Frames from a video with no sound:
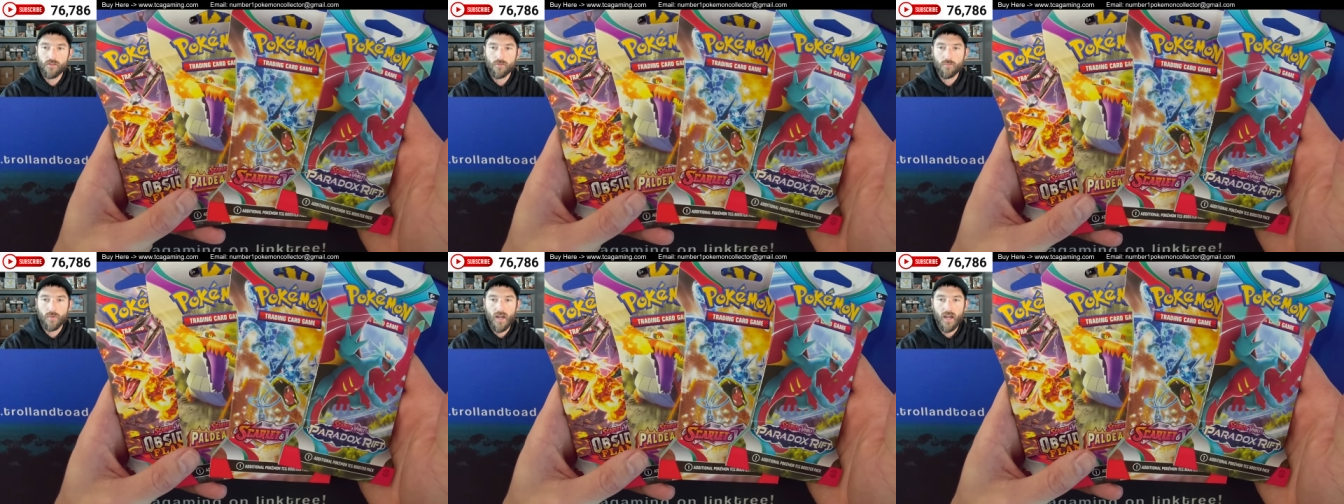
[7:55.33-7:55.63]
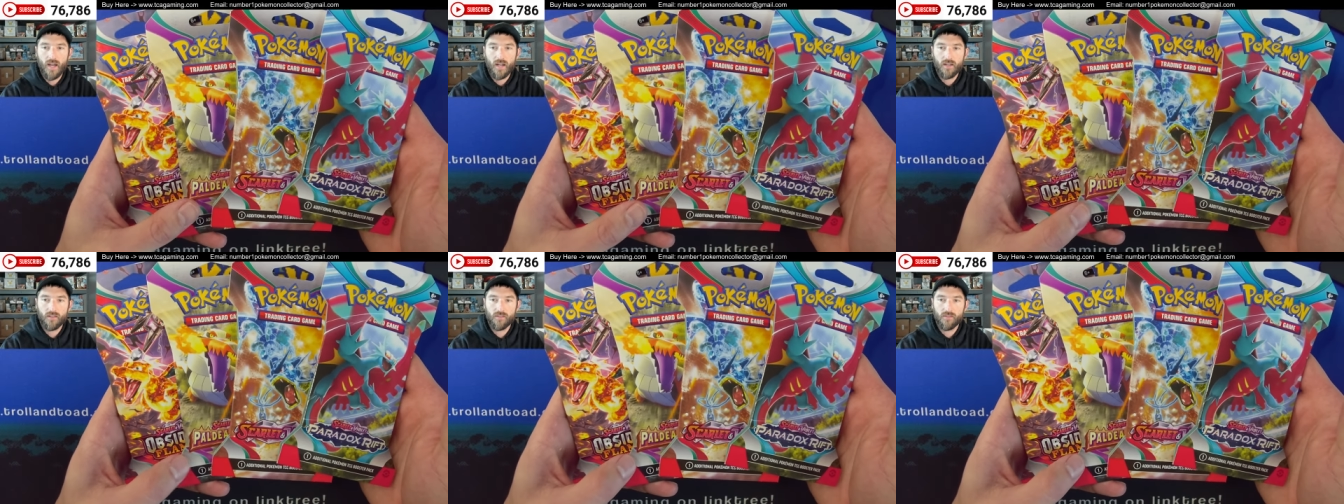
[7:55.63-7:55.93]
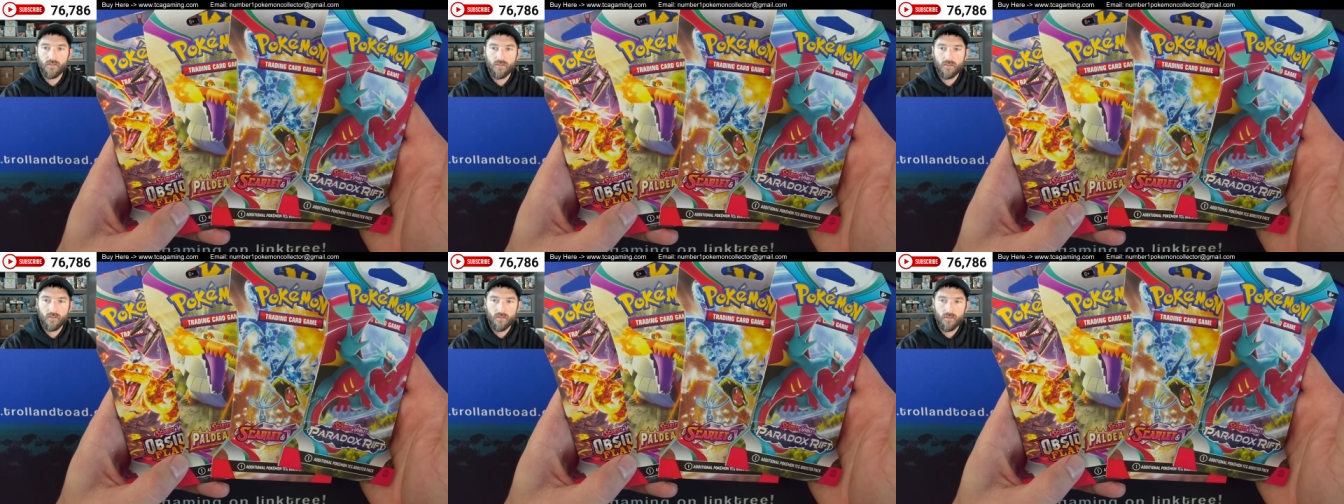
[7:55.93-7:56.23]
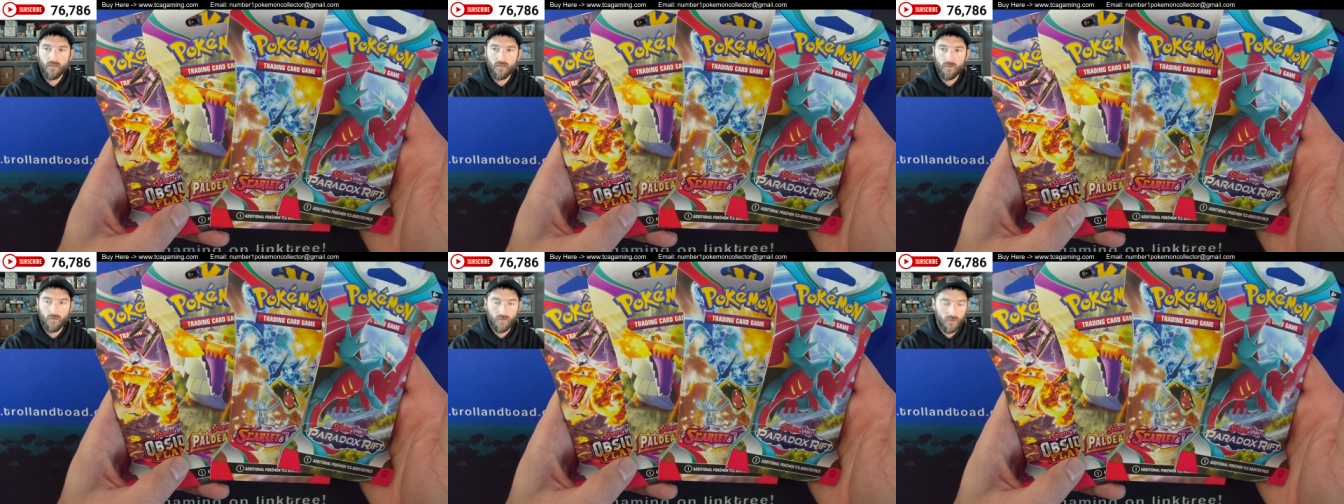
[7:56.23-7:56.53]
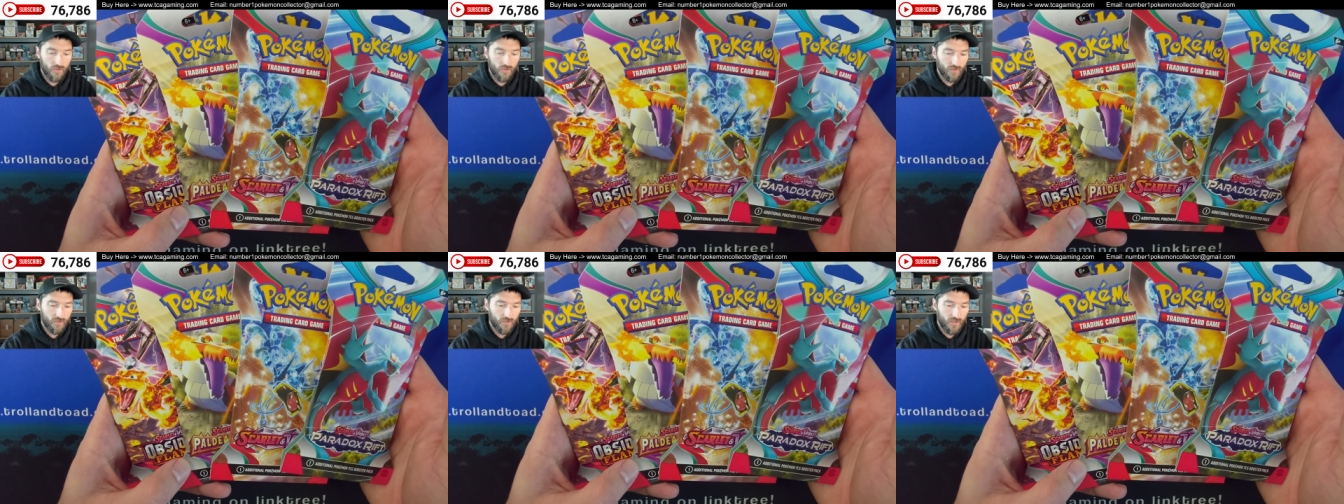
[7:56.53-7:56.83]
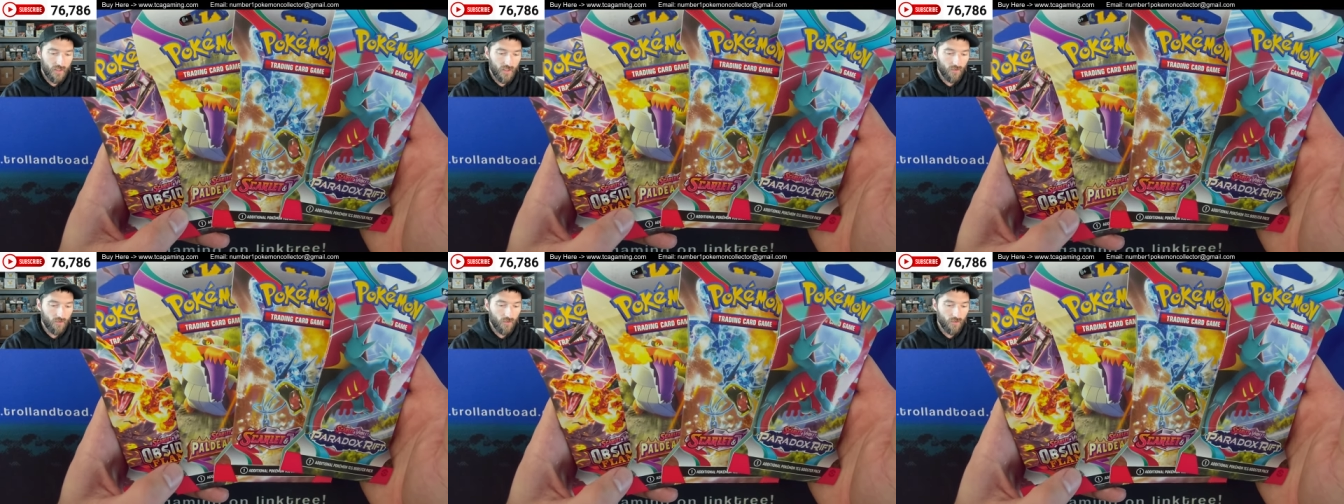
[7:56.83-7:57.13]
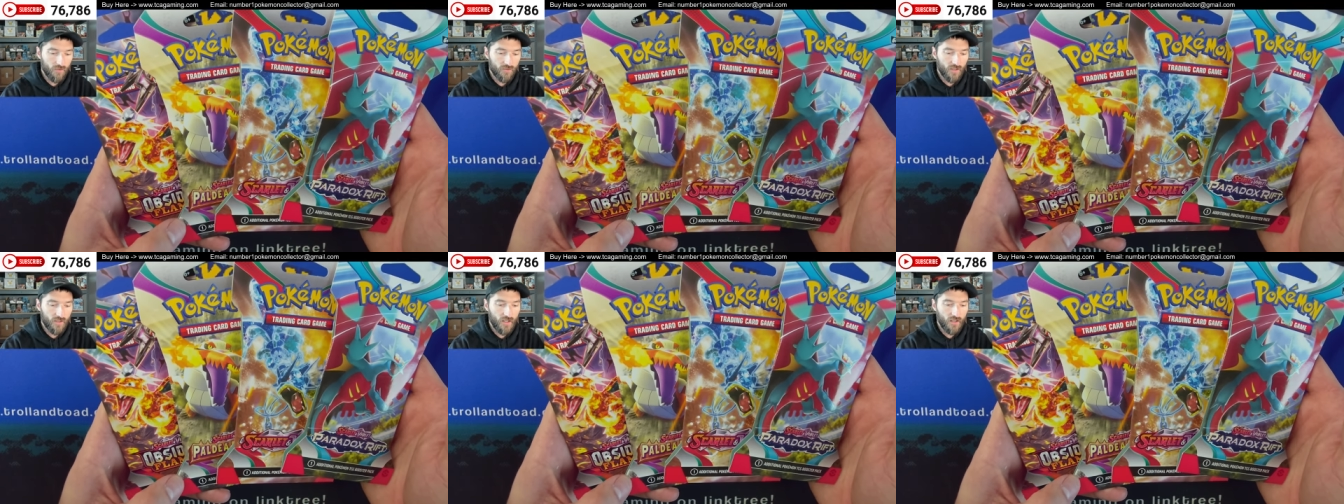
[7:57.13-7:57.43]
packs. Well, not an
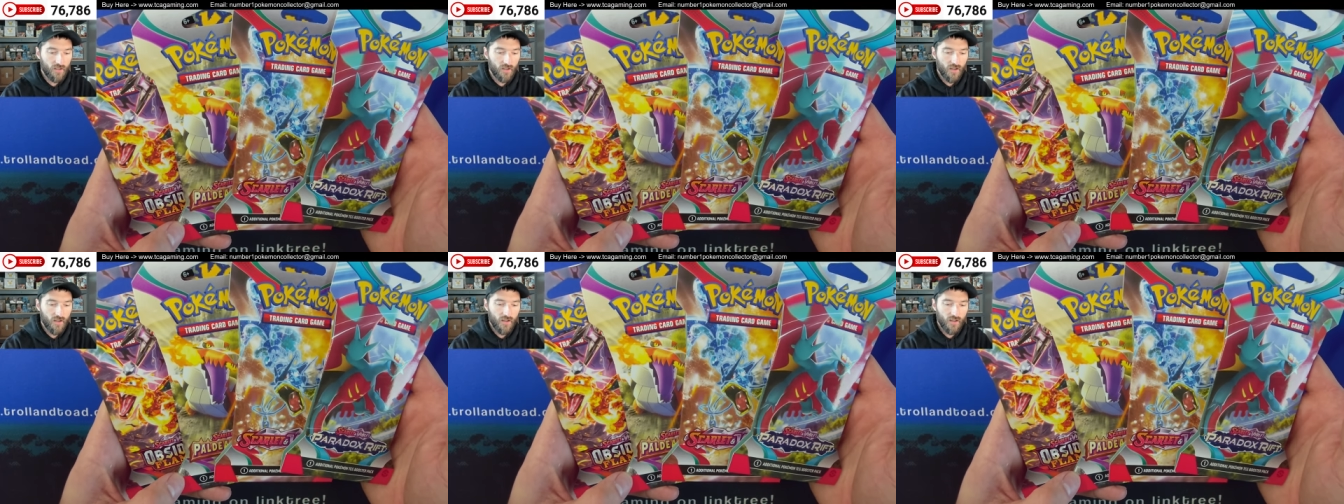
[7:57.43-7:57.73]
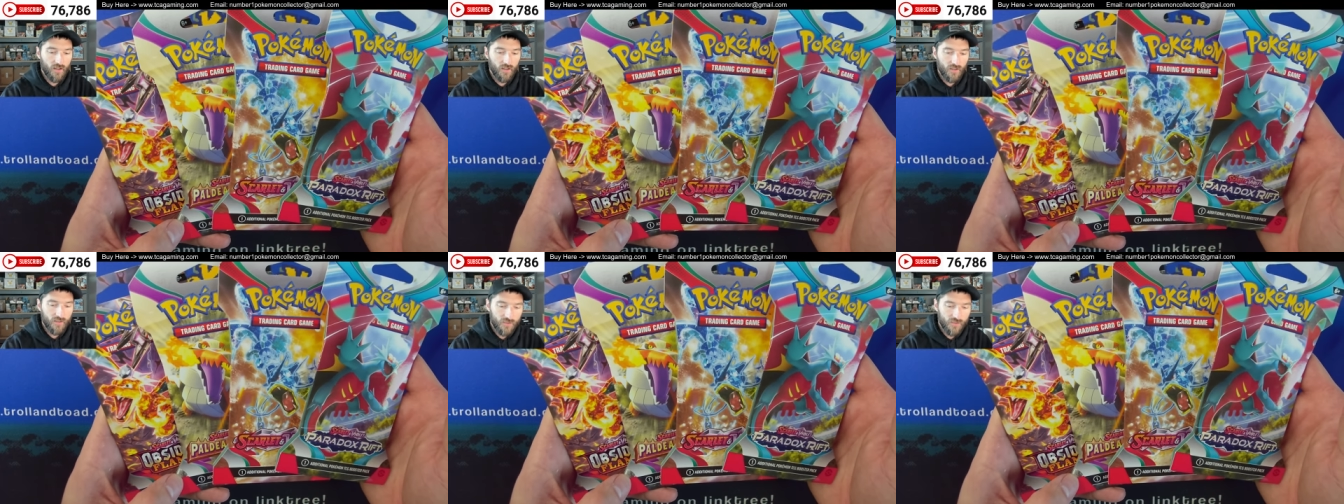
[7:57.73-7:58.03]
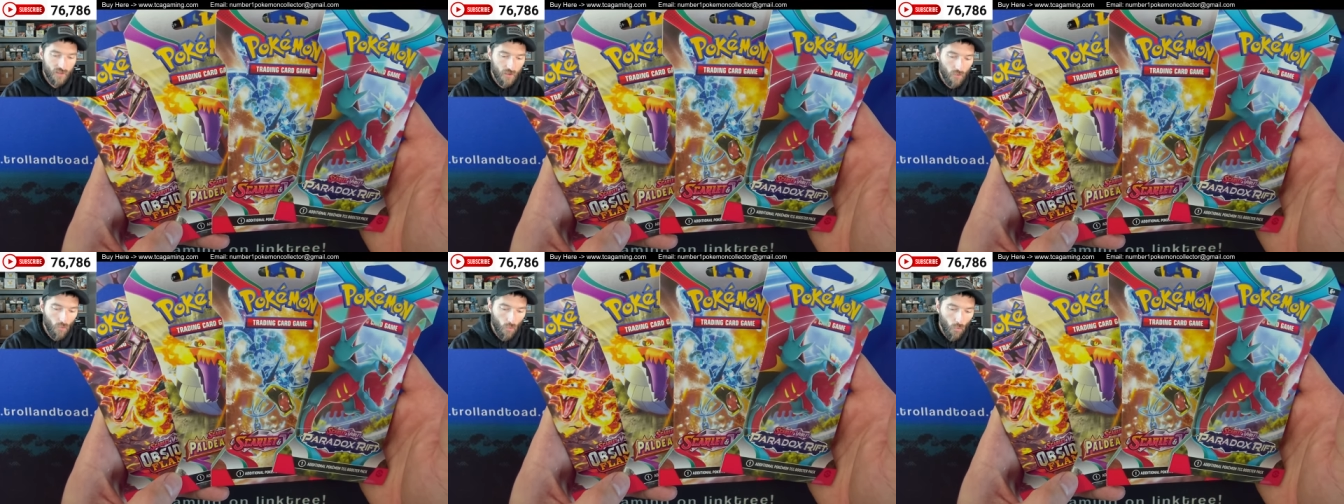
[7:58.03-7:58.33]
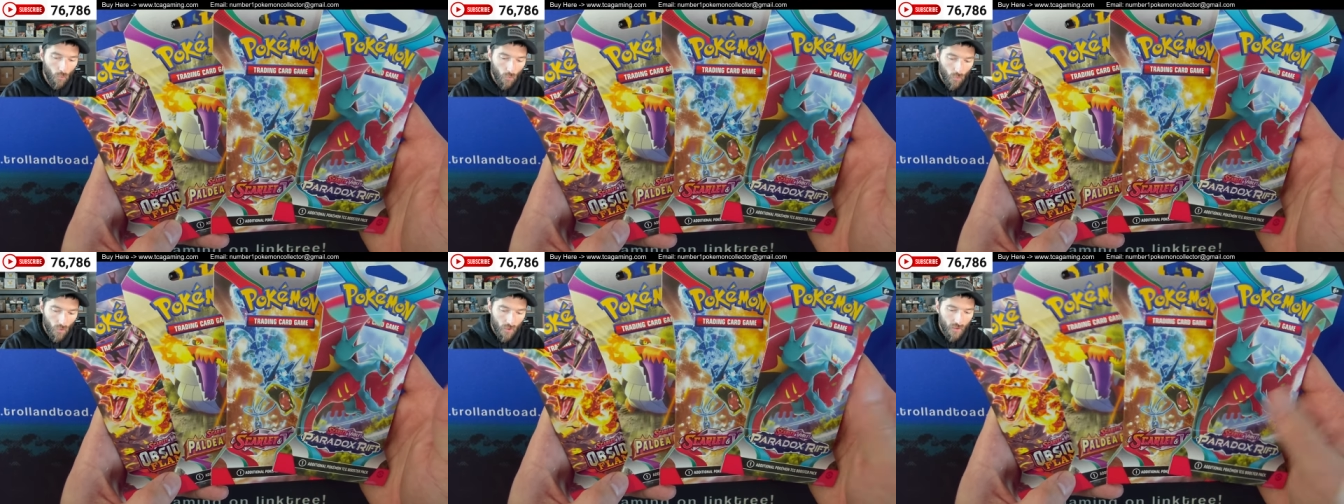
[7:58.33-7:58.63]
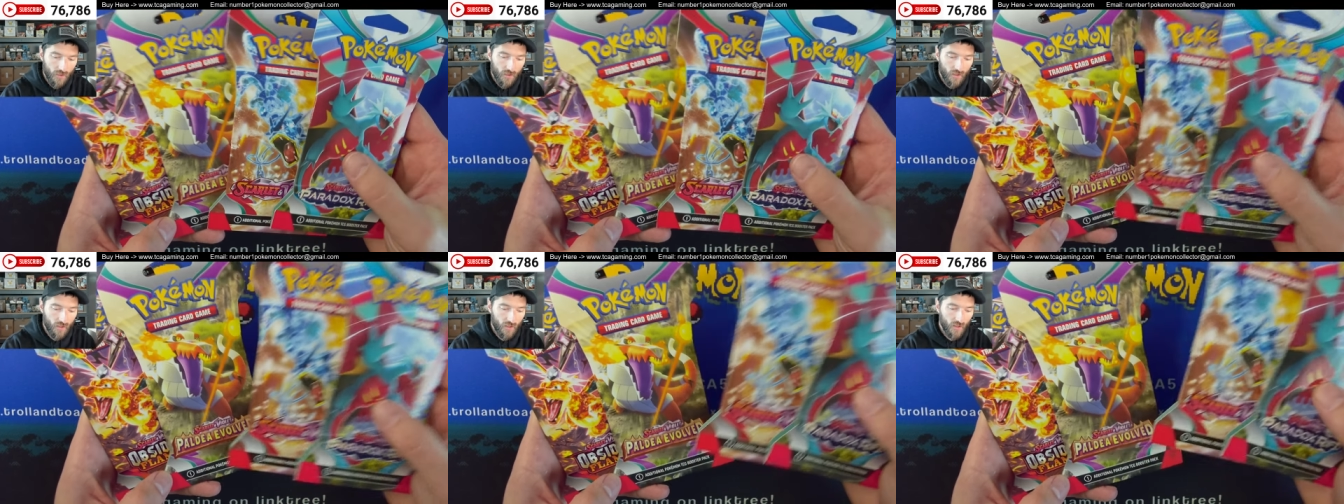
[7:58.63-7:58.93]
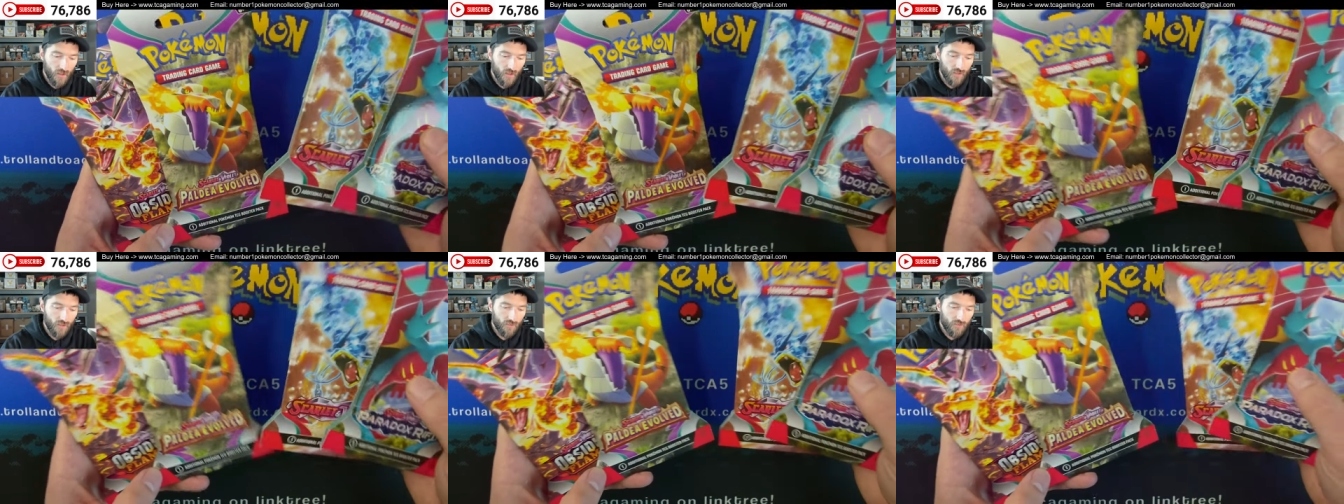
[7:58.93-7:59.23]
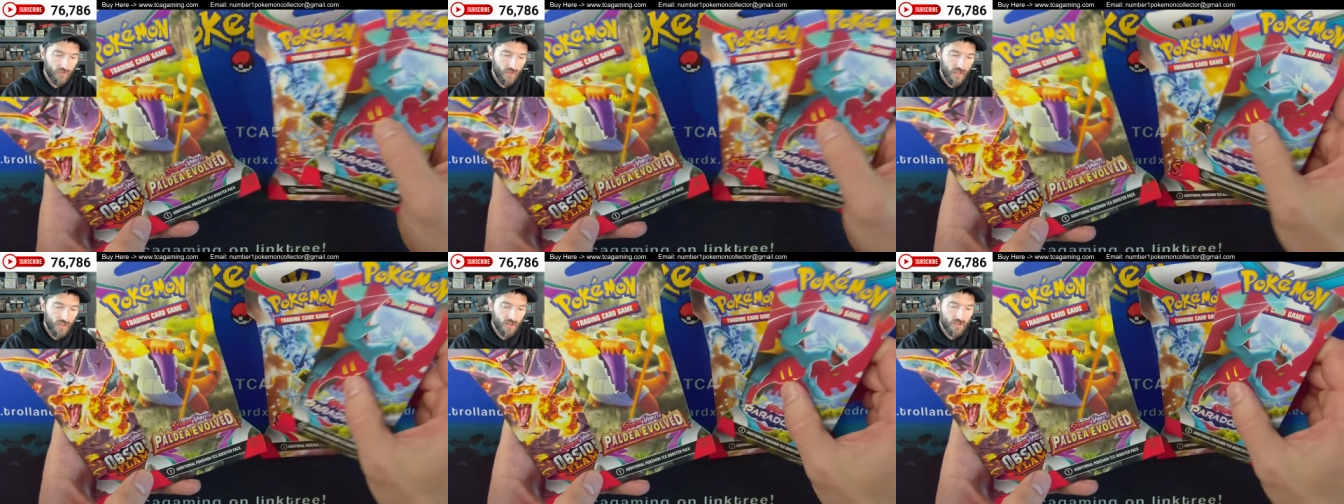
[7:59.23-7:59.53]
art set. Sent one
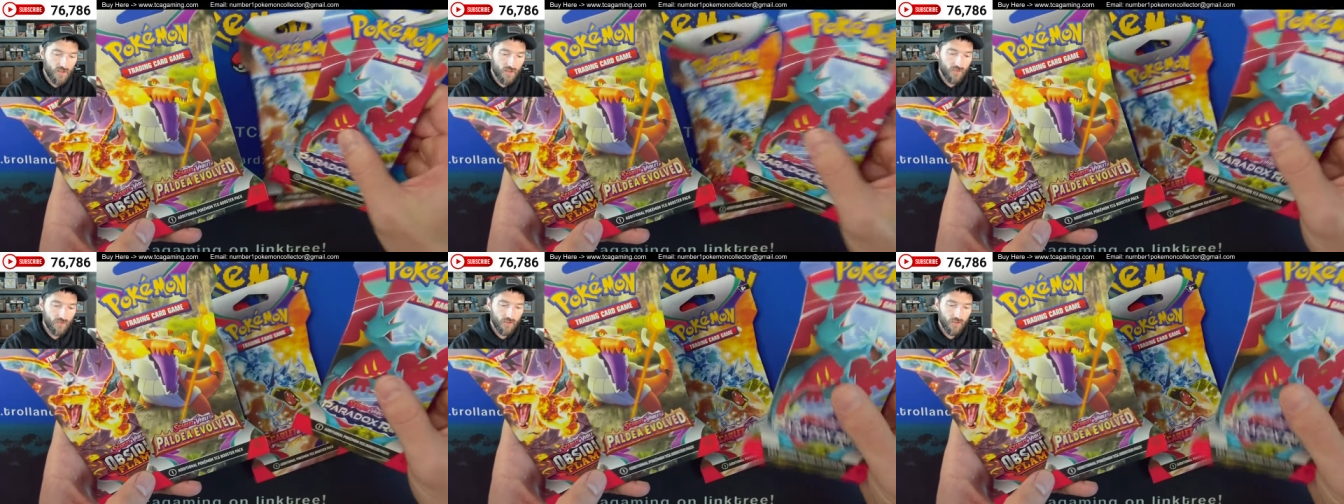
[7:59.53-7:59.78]
of each of